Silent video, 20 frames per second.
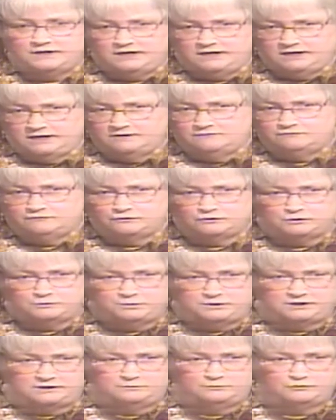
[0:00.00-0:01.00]
a handful of
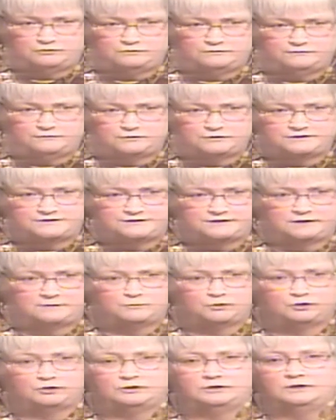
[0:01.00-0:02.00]
people for the
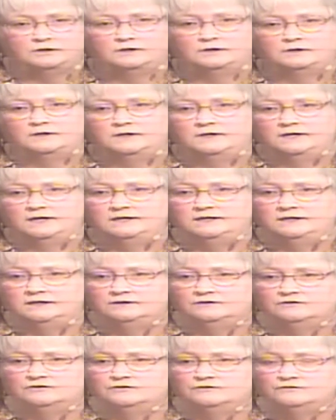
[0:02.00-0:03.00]
summer and
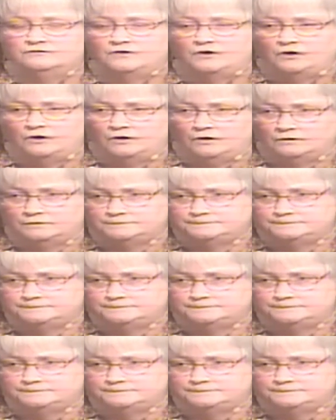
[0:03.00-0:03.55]
into the fall.